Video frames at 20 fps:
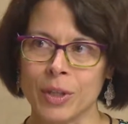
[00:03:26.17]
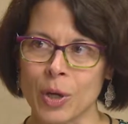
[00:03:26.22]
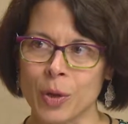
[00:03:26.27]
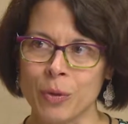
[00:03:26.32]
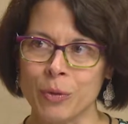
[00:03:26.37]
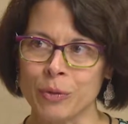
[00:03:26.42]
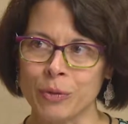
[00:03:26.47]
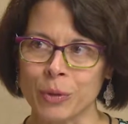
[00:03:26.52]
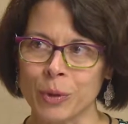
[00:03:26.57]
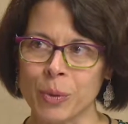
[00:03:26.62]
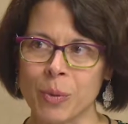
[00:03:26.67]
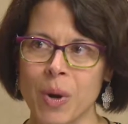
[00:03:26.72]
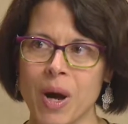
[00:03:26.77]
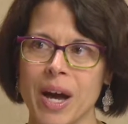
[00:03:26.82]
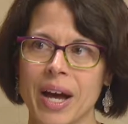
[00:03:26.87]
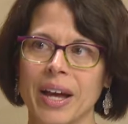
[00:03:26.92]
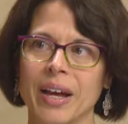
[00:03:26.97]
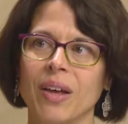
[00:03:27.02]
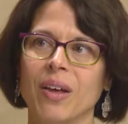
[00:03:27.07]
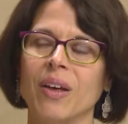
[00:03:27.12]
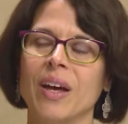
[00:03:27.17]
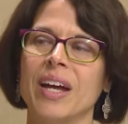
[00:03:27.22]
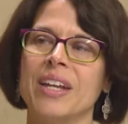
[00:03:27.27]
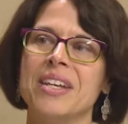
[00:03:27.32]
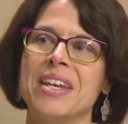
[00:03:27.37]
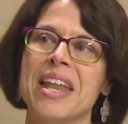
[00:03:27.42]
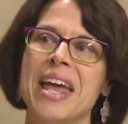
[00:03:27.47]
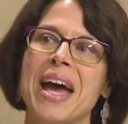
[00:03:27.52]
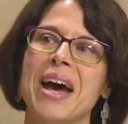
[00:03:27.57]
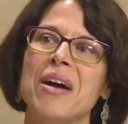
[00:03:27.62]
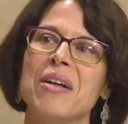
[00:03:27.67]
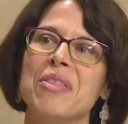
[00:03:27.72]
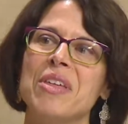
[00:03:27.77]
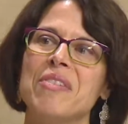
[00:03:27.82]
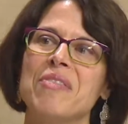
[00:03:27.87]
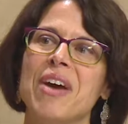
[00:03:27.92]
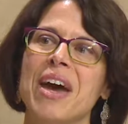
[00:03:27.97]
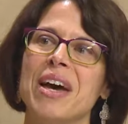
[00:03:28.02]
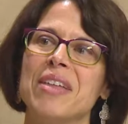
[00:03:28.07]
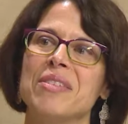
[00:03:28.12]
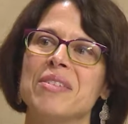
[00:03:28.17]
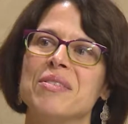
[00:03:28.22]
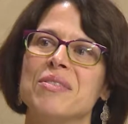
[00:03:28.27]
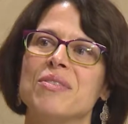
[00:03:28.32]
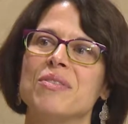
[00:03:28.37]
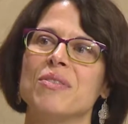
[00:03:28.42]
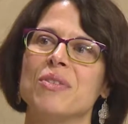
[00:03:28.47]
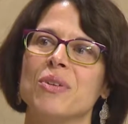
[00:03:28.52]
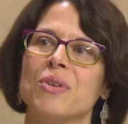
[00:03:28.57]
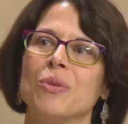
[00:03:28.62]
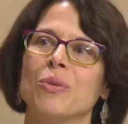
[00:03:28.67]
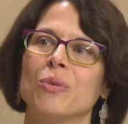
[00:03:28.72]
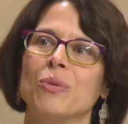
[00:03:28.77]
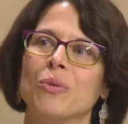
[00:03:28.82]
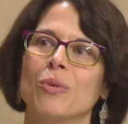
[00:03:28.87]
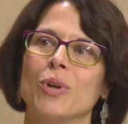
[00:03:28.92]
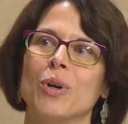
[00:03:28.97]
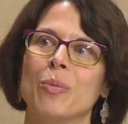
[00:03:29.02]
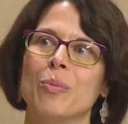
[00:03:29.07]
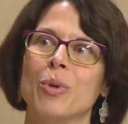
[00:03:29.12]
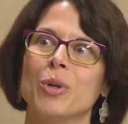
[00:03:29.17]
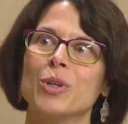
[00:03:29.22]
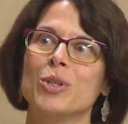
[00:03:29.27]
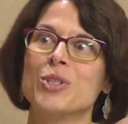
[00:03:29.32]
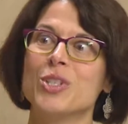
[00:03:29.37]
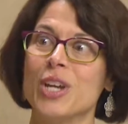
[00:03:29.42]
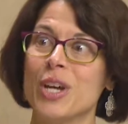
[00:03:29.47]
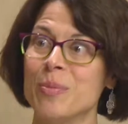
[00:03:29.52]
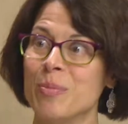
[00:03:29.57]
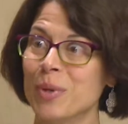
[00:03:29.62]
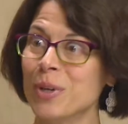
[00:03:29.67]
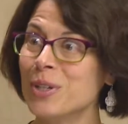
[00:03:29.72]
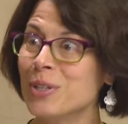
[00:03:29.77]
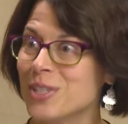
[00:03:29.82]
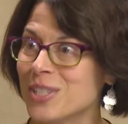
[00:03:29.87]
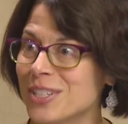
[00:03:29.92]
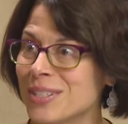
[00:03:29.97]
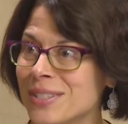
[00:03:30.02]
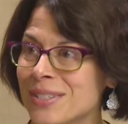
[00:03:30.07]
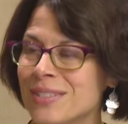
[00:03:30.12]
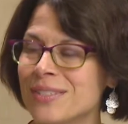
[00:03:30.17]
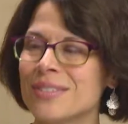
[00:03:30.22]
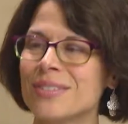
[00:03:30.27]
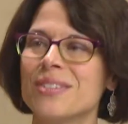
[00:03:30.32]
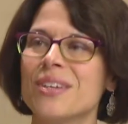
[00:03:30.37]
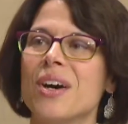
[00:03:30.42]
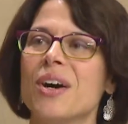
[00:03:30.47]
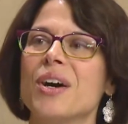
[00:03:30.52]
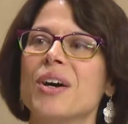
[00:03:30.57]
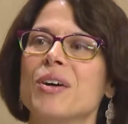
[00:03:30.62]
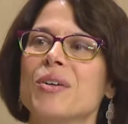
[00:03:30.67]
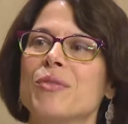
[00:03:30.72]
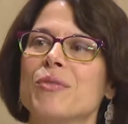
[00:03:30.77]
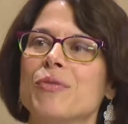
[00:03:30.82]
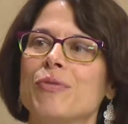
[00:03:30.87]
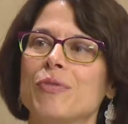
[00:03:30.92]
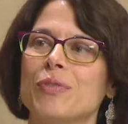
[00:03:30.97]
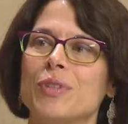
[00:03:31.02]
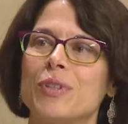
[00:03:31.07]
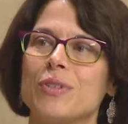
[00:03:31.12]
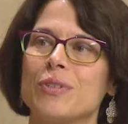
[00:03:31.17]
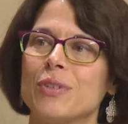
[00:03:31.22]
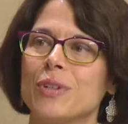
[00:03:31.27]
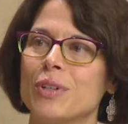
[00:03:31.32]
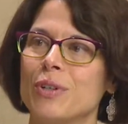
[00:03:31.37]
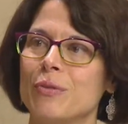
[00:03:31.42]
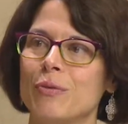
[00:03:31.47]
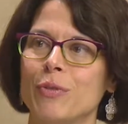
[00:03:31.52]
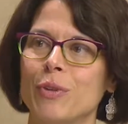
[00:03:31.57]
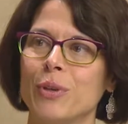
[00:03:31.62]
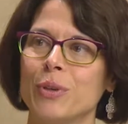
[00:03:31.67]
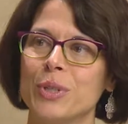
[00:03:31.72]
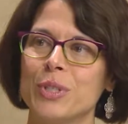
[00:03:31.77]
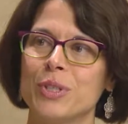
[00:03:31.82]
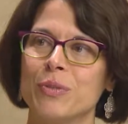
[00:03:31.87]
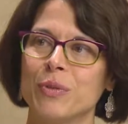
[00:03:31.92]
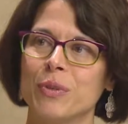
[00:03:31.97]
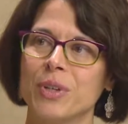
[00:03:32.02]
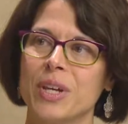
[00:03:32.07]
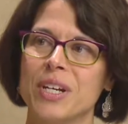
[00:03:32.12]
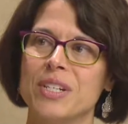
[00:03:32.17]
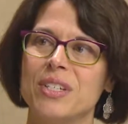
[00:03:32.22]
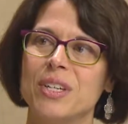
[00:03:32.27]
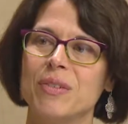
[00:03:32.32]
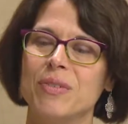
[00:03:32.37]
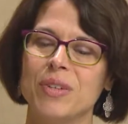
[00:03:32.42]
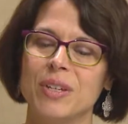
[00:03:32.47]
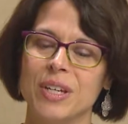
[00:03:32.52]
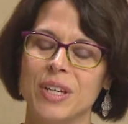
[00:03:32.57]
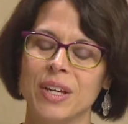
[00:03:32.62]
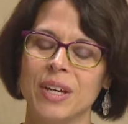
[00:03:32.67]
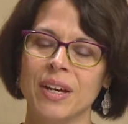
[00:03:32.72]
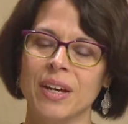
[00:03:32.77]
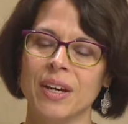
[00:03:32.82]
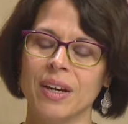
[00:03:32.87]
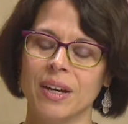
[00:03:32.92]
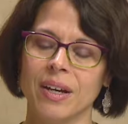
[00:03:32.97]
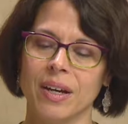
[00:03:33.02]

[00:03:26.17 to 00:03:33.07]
go for a while. And now they've had this merge, emergence of this flourish of creativity,